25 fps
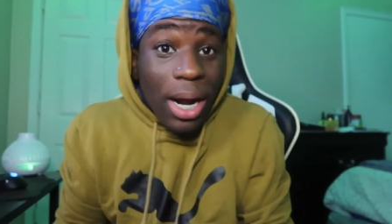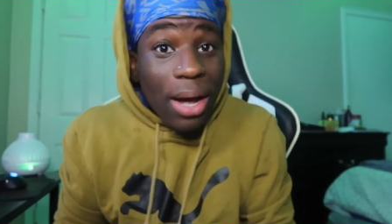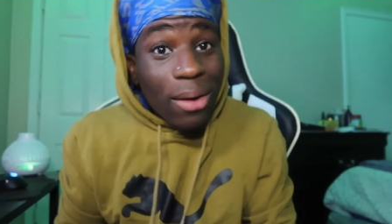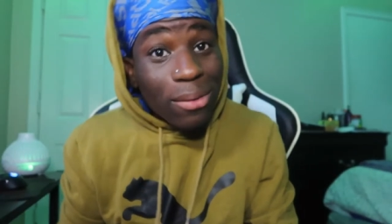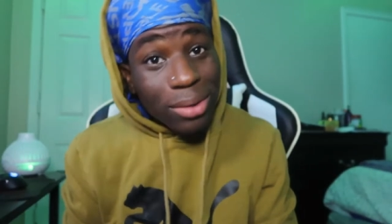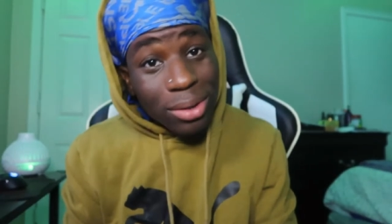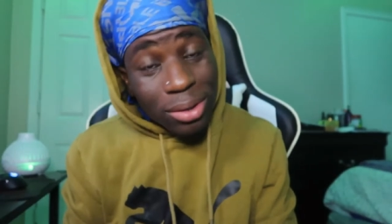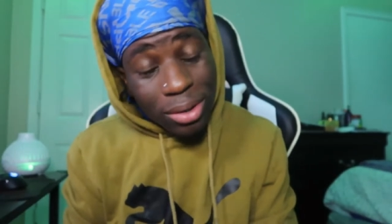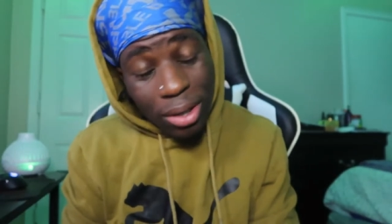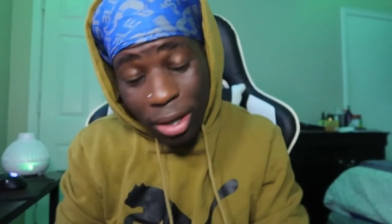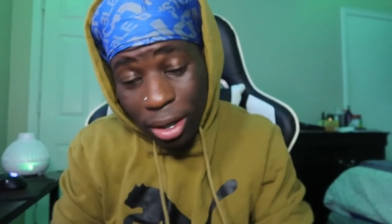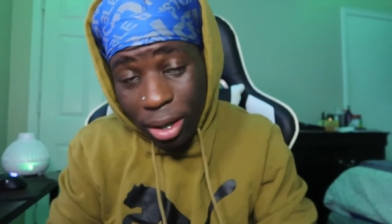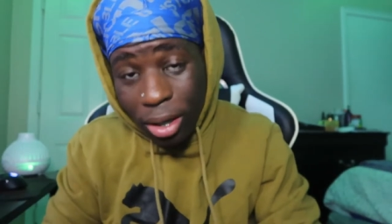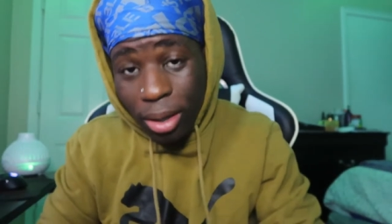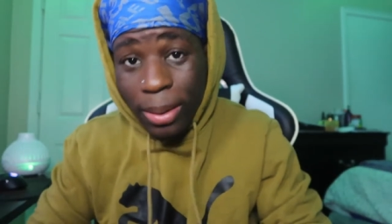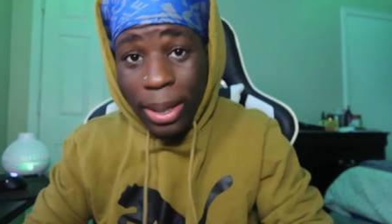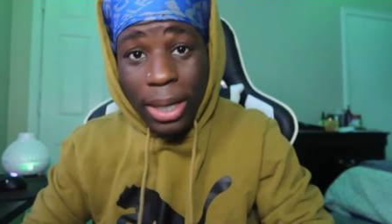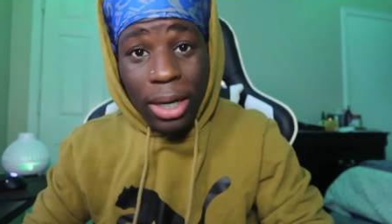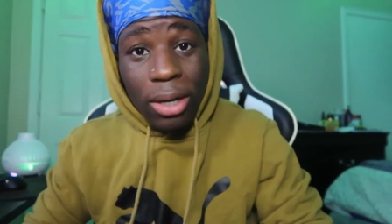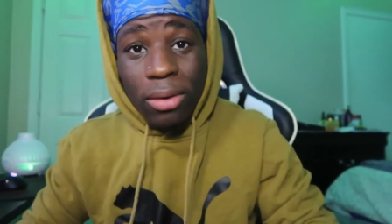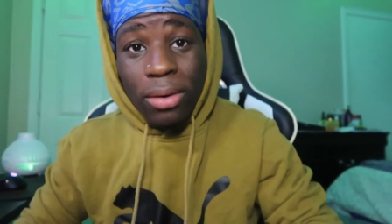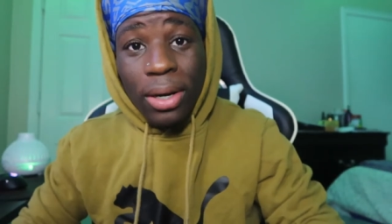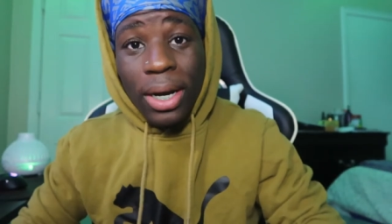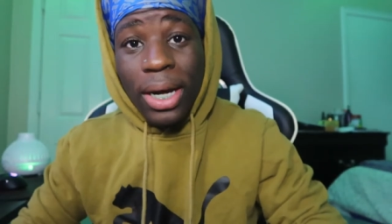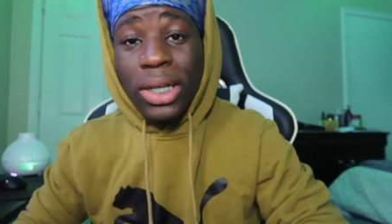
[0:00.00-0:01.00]
I was dumb. I
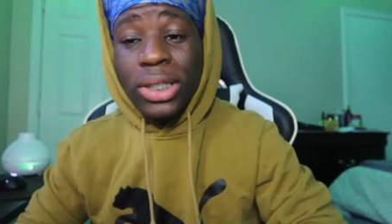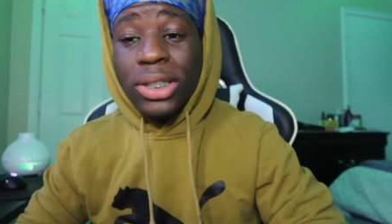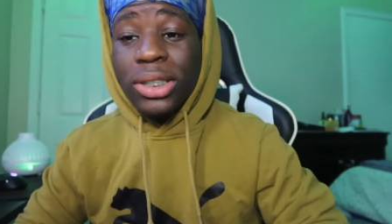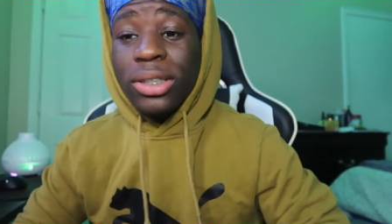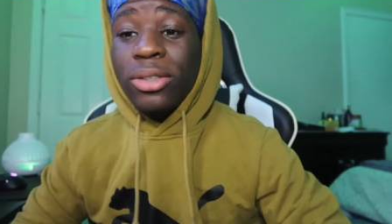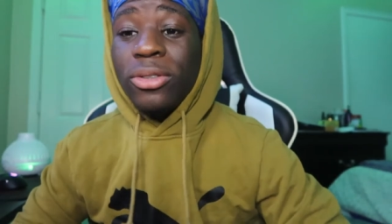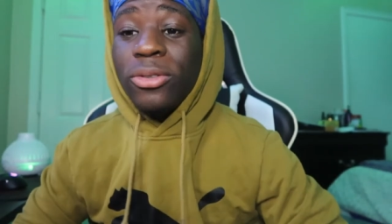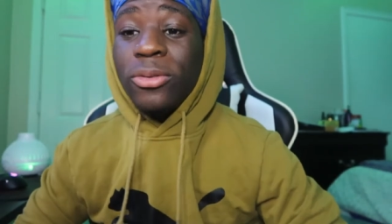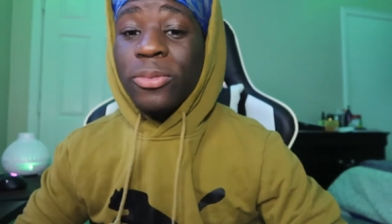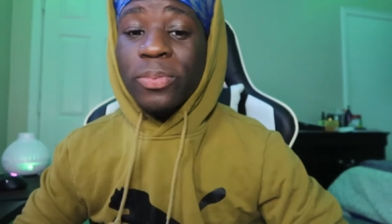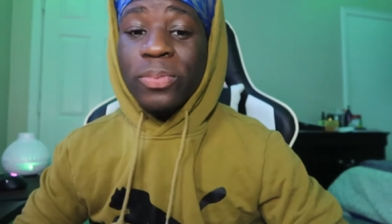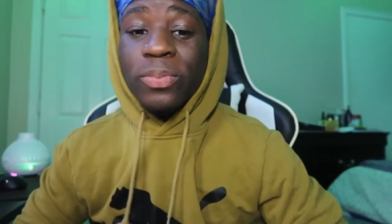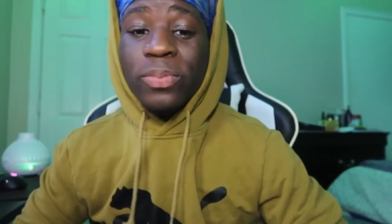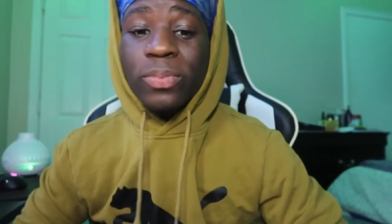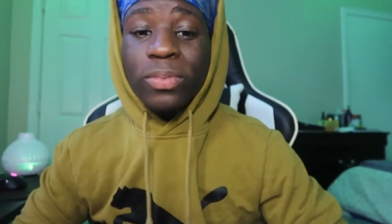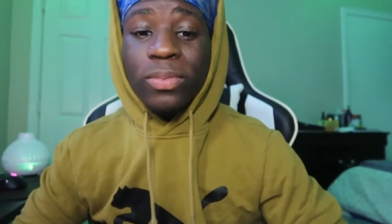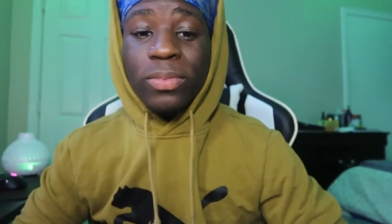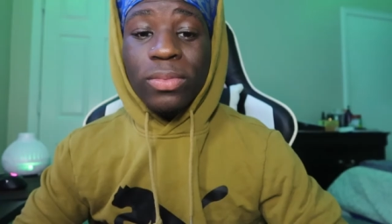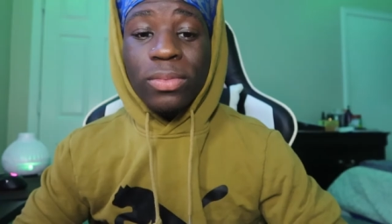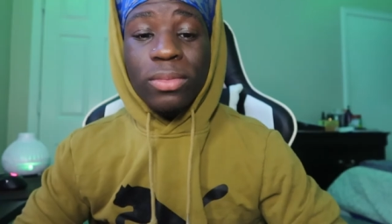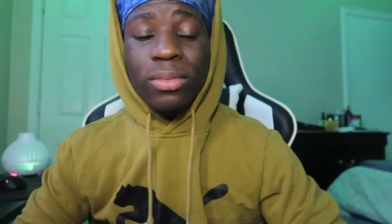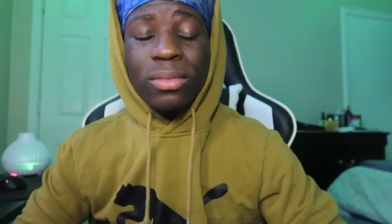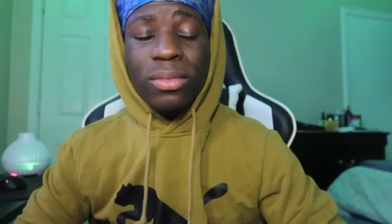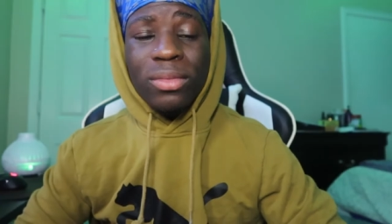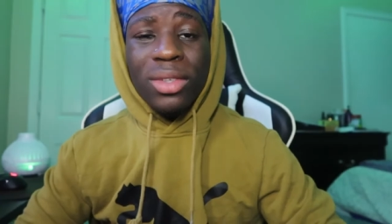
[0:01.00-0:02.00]
ain't gonna lie to you
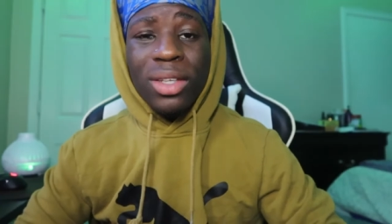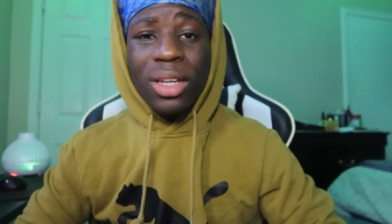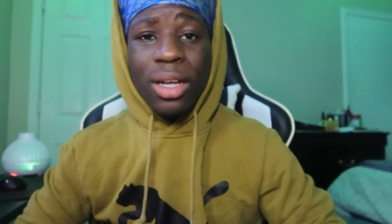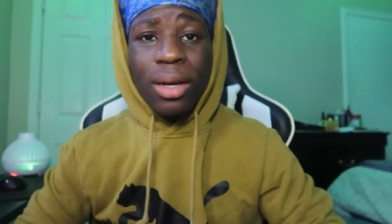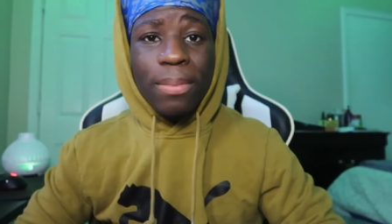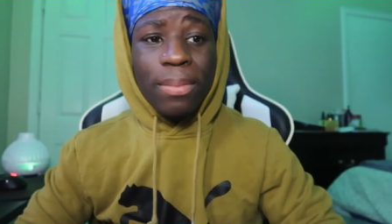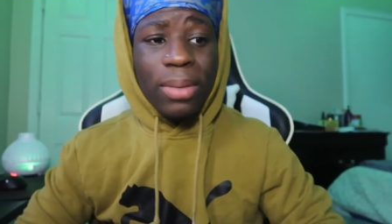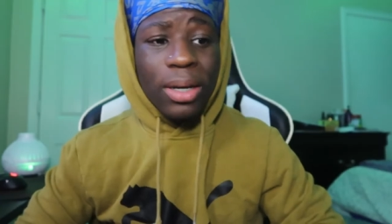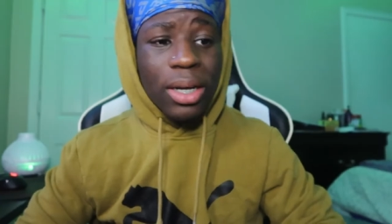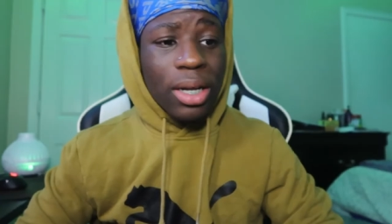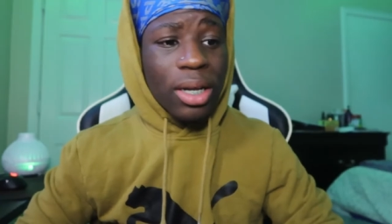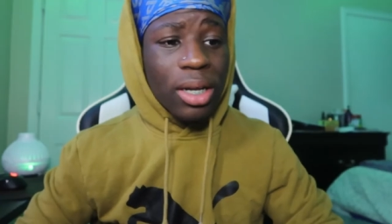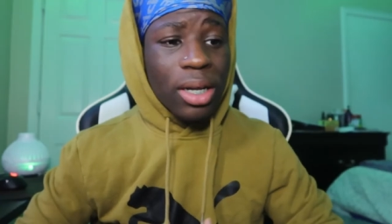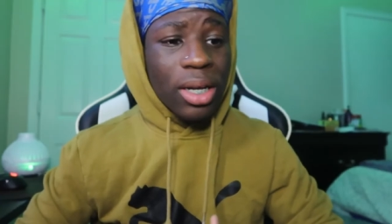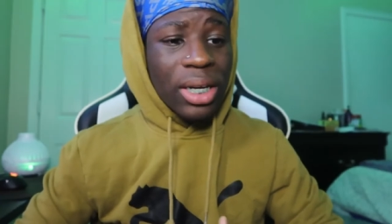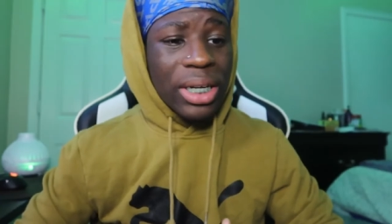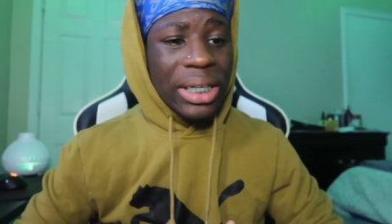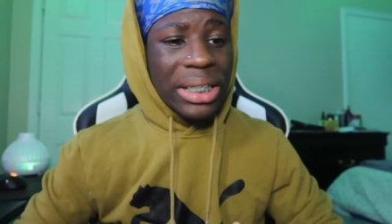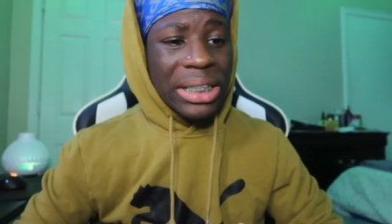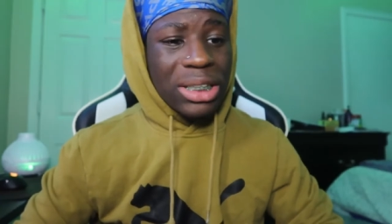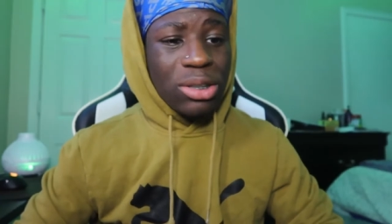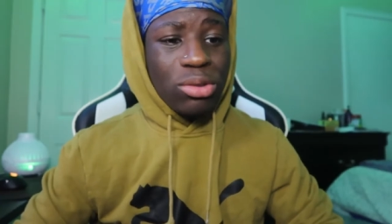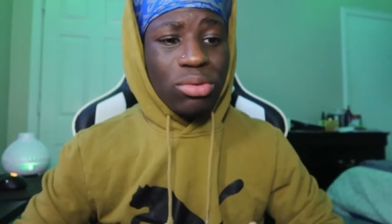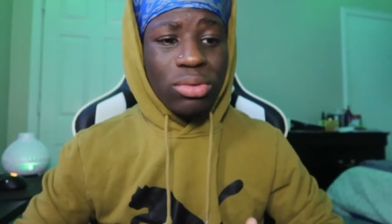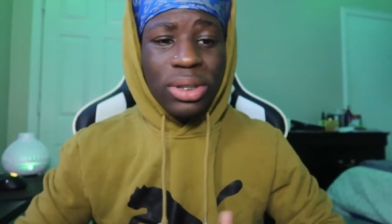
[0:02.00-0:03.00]
but
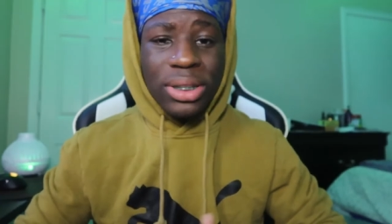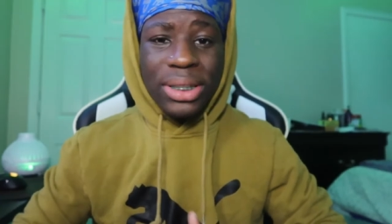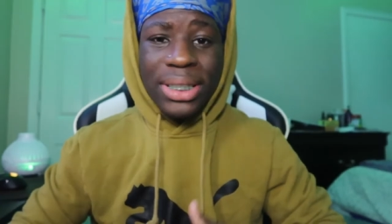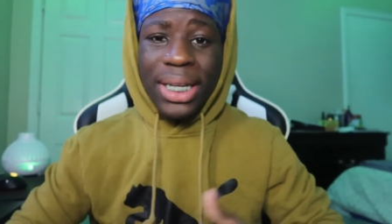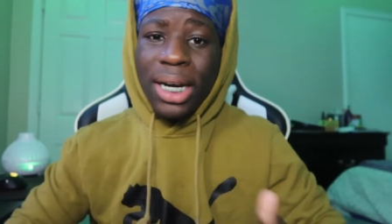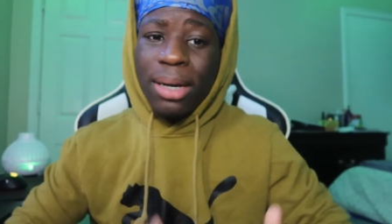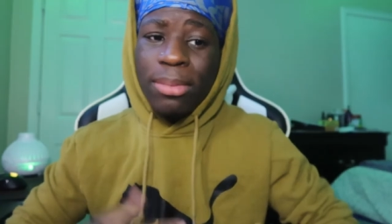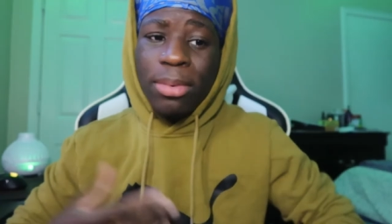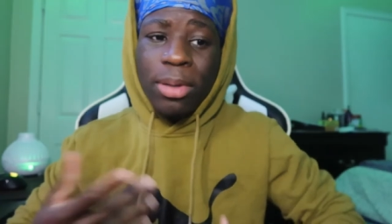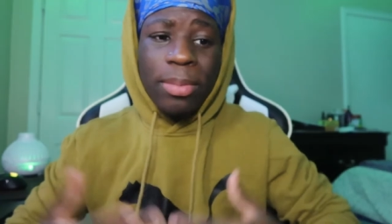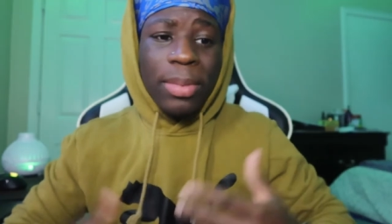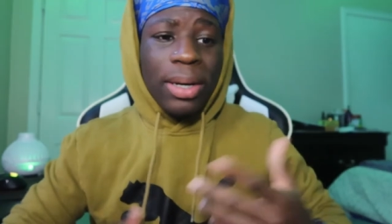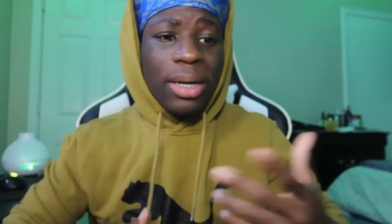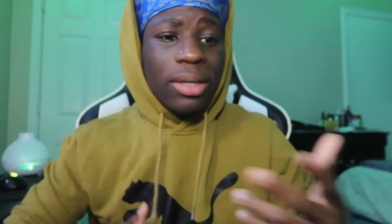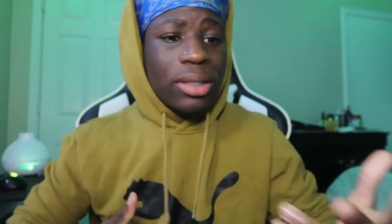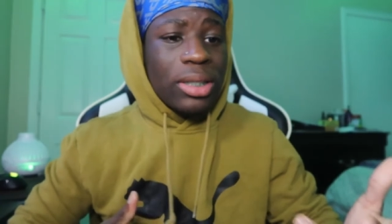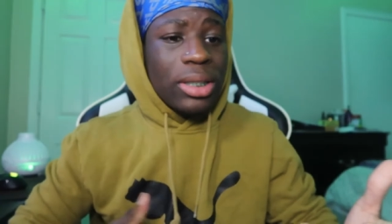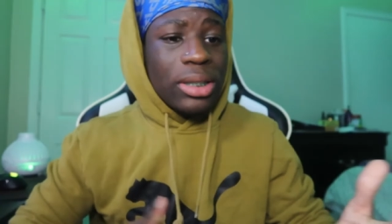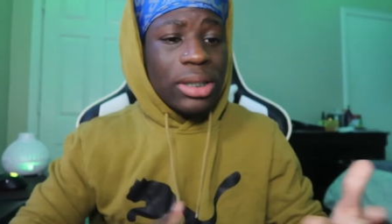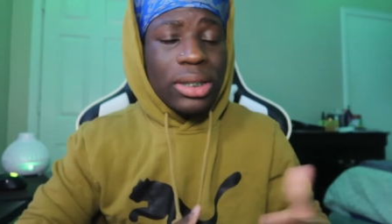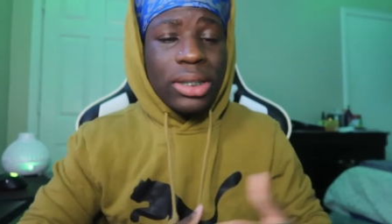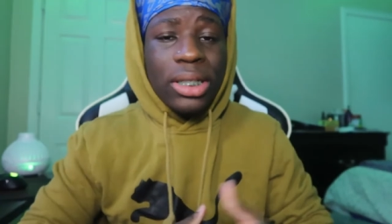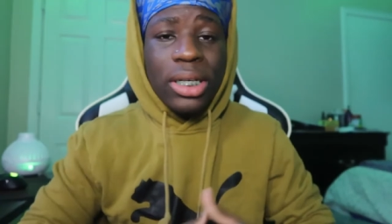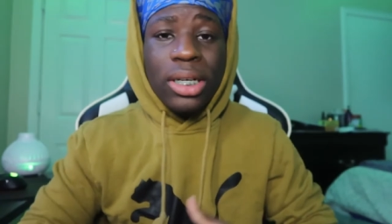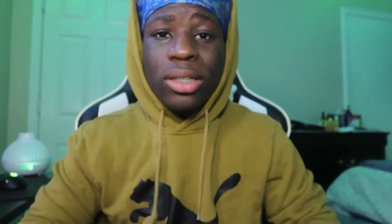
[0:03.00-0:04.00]
she was telling me about
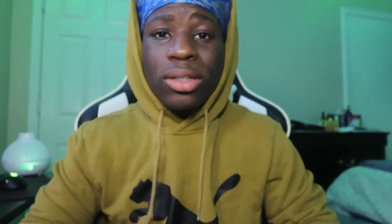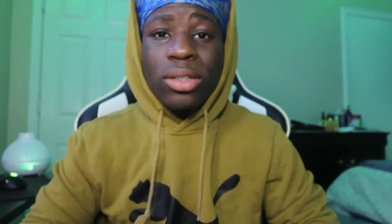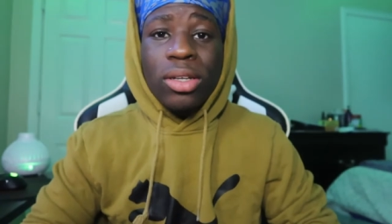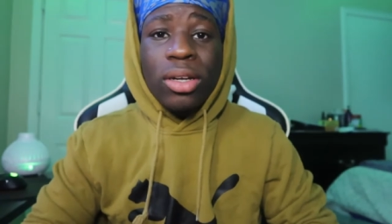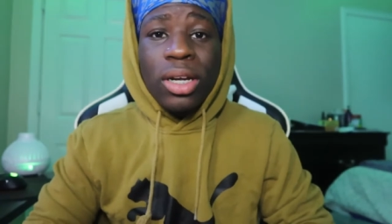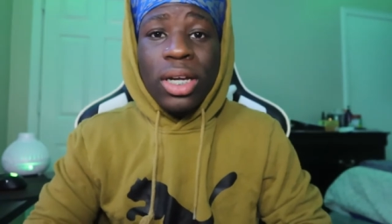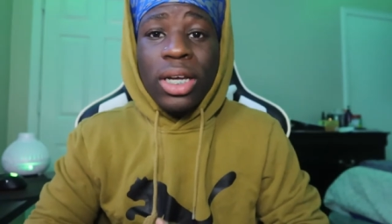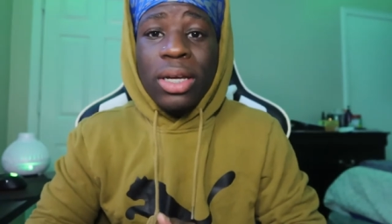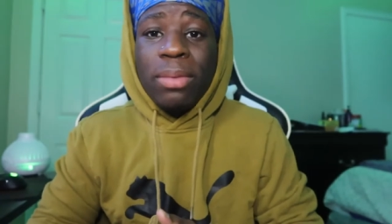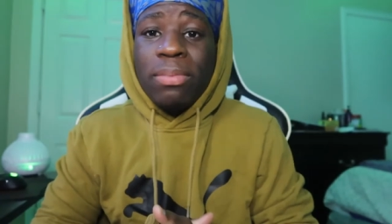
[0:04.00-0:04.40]
this and that and third.